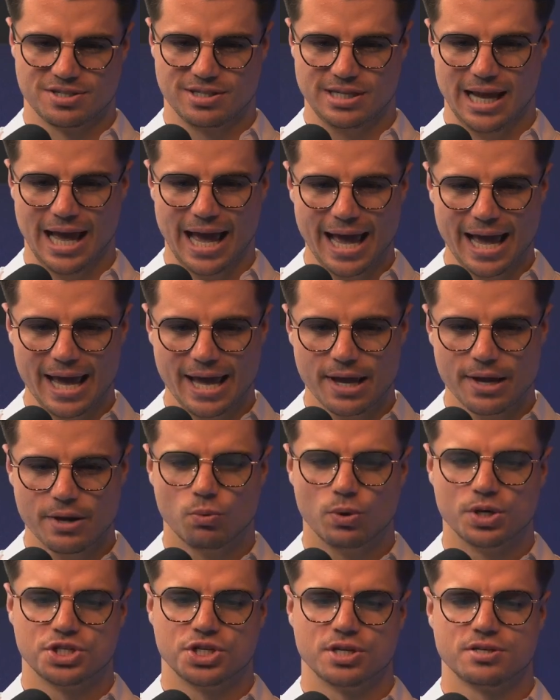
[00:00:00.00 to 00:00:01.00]
the A,
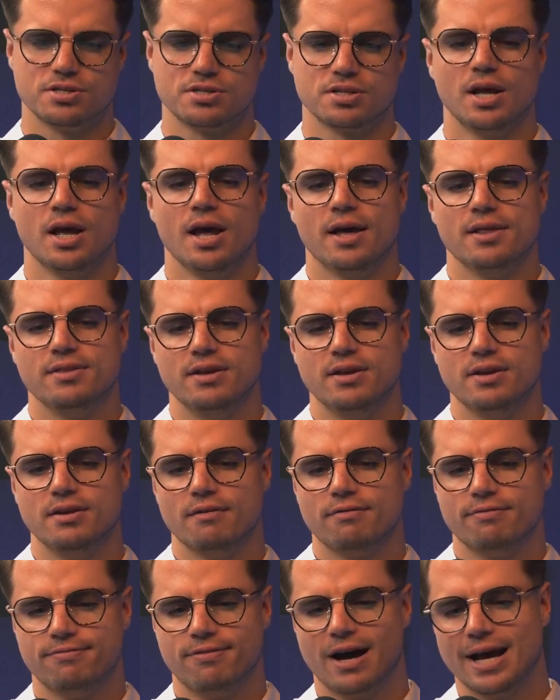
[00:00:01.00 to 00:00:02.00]
which is the
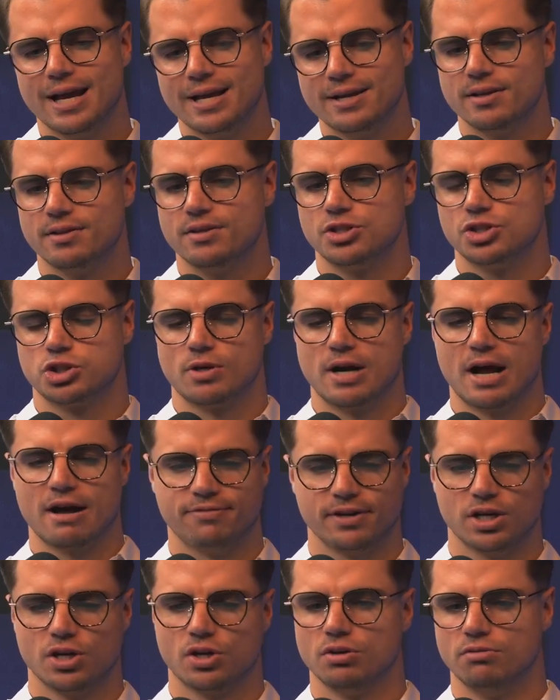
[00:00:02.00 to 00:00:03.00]
find the
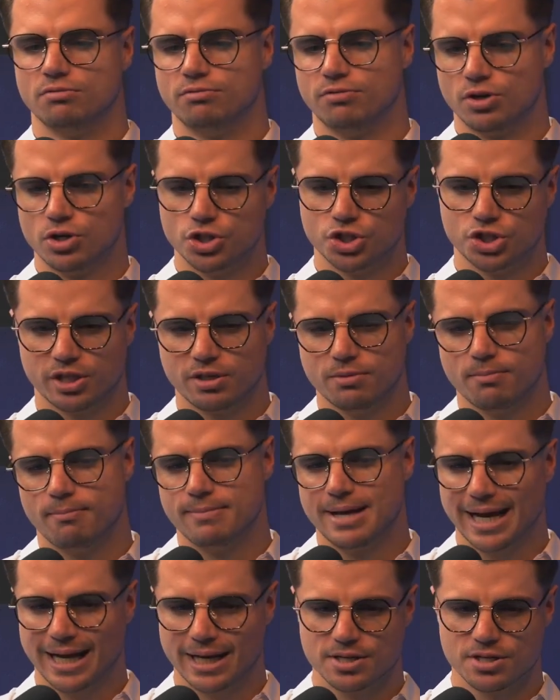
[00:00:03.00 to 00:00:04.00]
traffic conversion
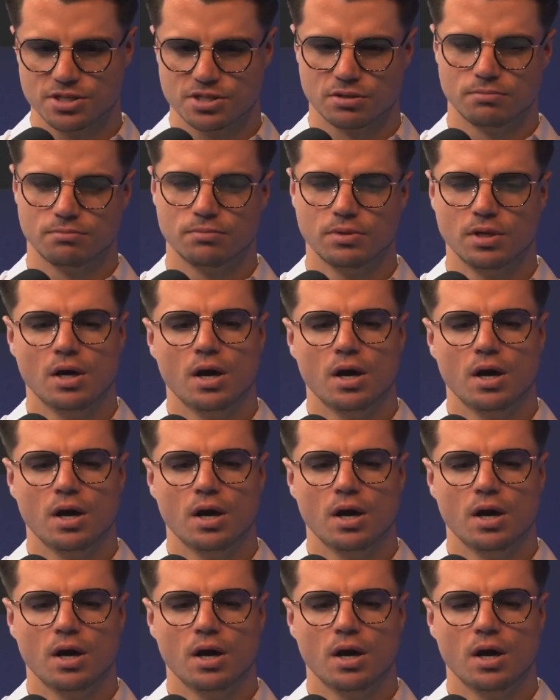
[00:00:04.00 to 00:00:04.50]
mechanism